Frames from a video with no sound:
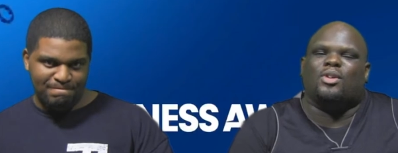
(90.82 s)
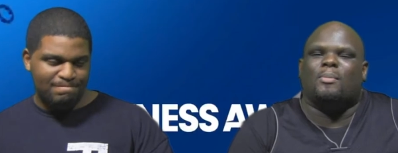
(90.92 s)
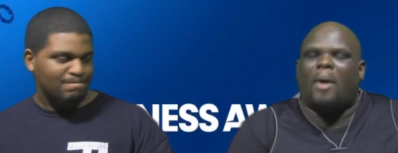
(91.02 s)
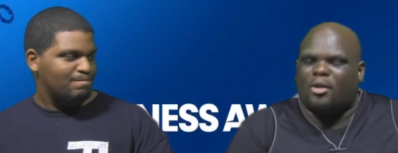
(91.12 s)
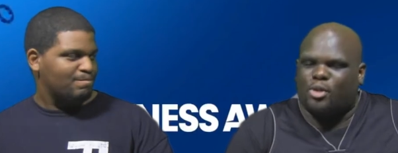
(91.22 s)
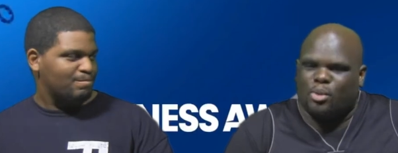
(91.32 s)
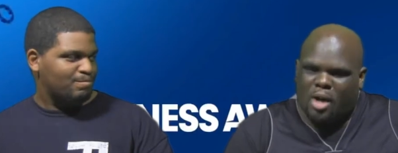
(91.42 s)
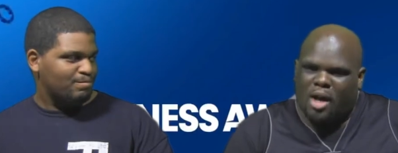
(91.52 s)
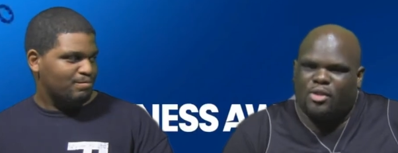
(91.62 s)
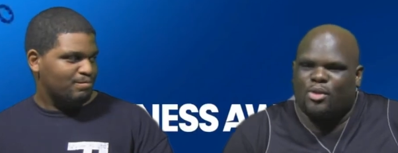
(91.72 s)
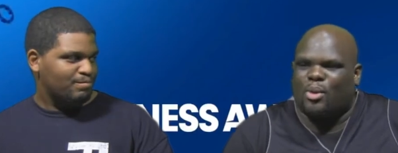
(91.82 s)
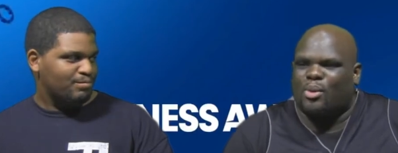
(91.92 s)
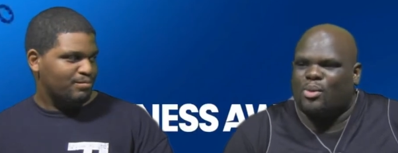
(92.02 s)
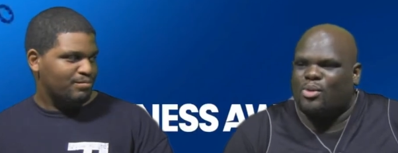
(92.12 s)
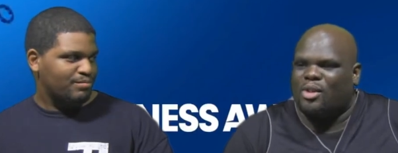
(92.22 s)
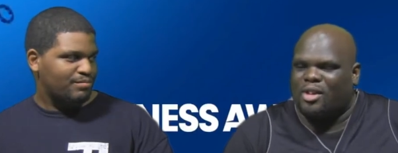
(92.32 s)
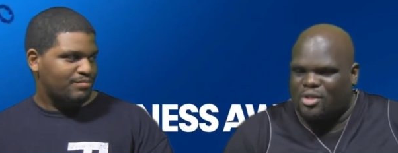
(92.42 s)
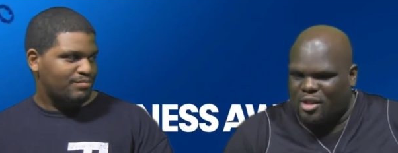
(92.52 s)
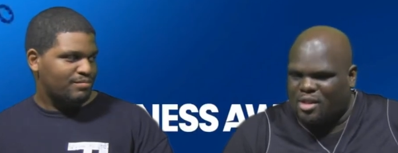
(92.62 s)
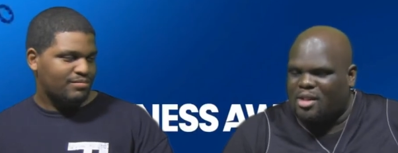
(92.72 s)
Speaker 1: you could have bought two consoles
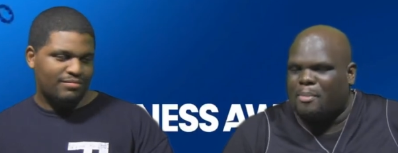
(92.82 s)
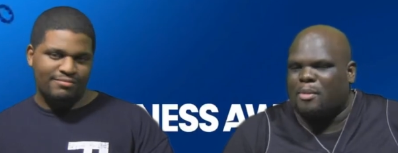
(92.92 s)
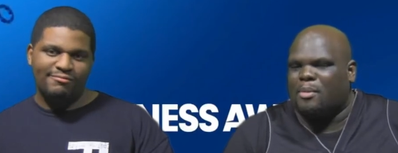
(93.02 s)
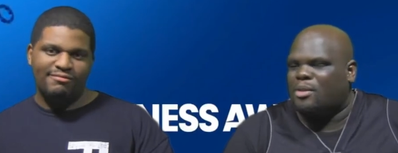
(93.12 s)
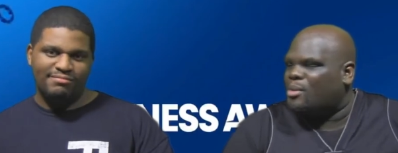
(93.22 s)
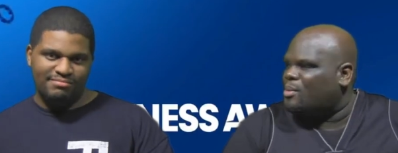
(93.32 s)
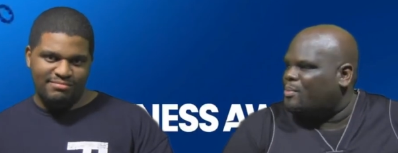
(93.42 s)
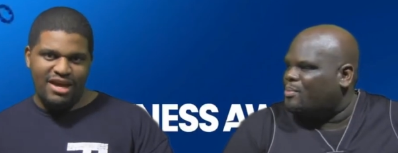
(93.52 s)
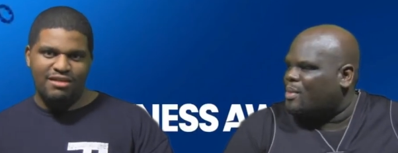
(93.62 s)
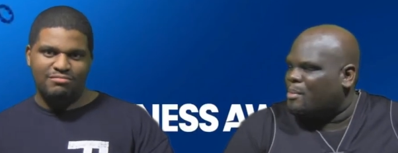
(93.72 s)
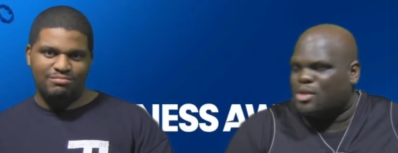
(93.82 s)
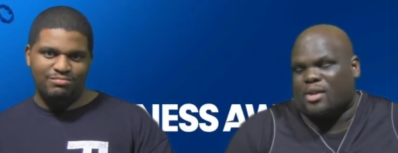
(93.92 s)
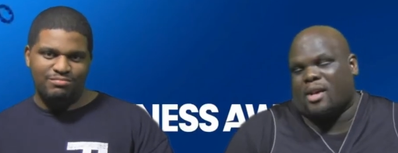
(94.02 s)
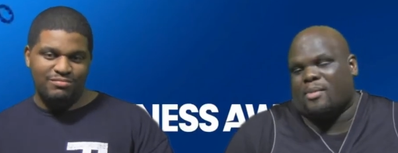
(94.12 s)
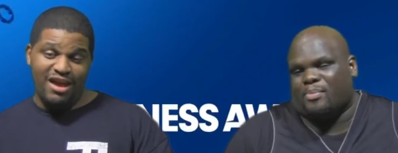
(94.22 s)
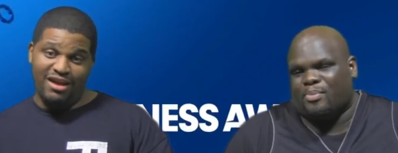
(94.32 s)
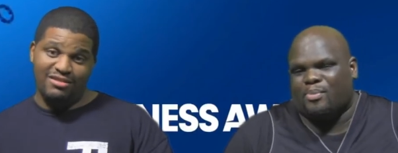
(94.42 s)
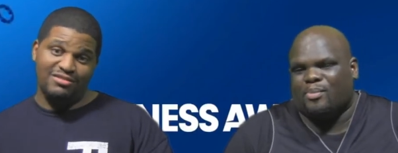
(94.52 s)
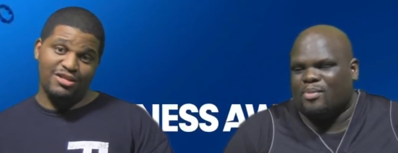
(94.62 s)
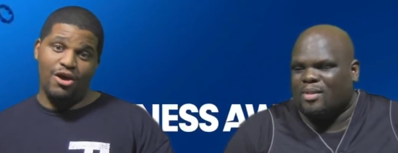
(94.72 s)
instead of the Epic Bundle. Yeah, I'm just saying. Yeah.
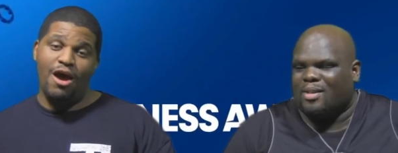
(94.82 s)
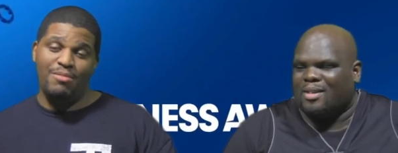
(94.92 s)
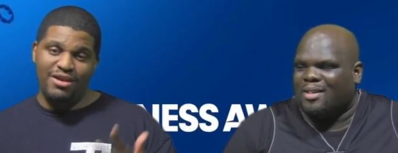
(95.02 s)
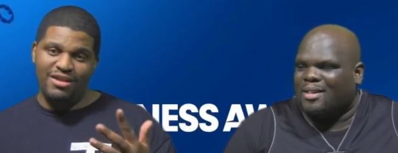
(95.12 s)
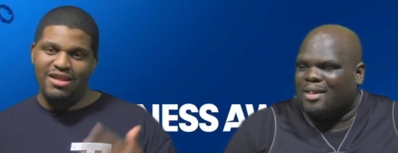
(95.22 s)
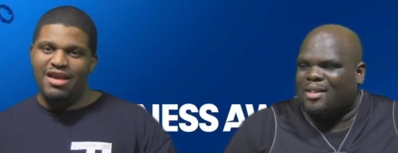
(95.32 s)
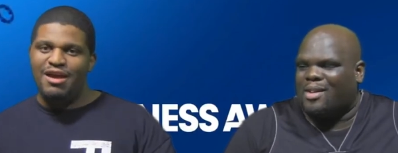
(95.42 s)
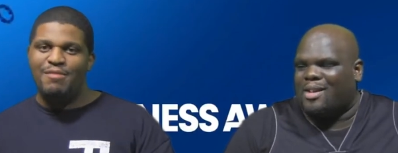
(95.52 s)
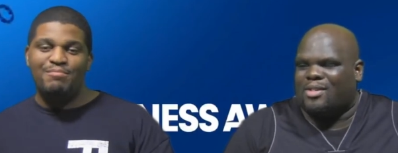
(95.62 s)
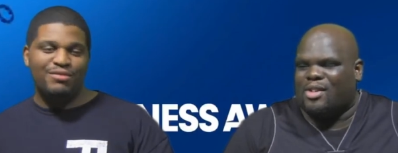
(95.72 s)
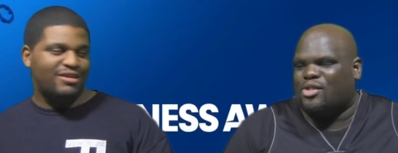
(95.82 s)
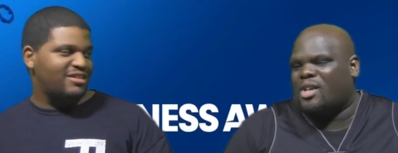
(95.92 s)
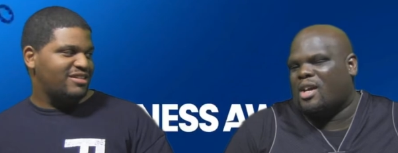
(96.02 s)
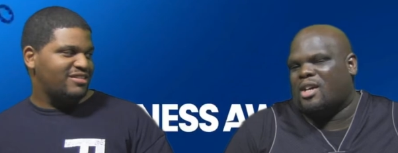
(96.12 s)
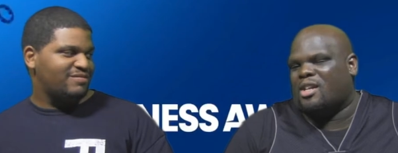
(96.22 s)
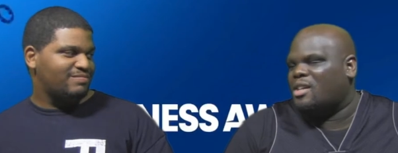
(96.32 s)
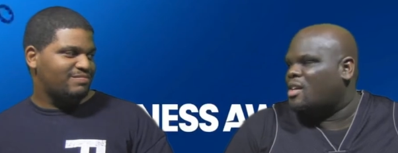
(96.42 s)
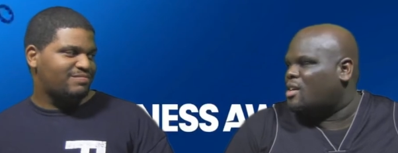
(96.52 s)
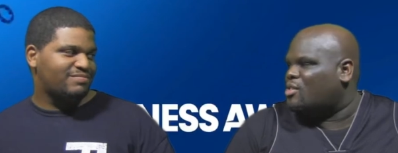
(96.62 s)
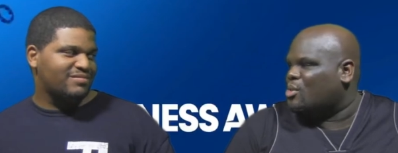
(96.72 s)
So
Speaker 2: I mean, yeah, and since like, you can't
Speaker 1: get it
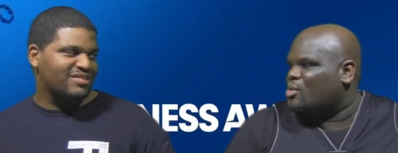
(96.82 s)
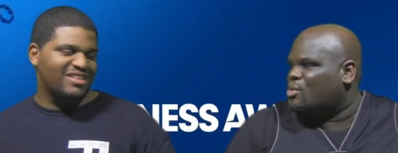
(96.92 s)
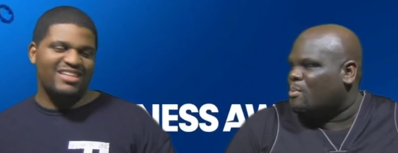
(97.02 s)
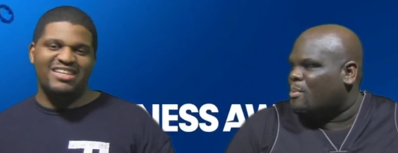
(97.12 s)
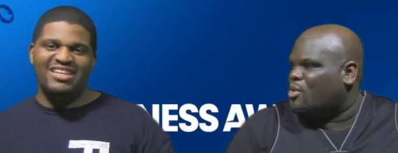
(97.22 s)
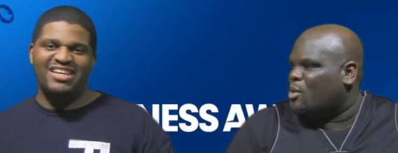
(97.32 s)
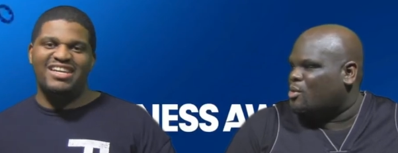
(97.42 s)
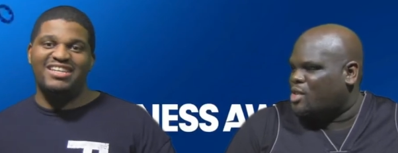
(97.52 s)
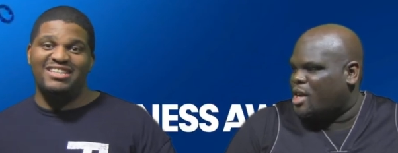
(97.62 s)
again until until